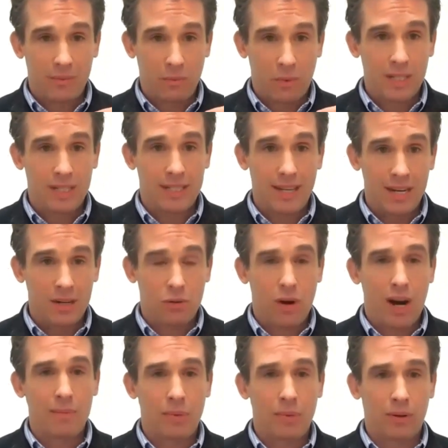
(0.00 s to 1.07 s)
what's
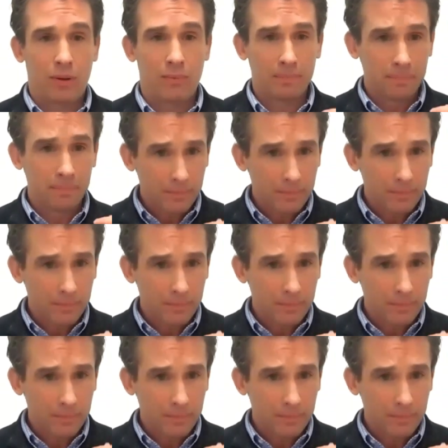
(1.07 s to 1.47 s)
incredible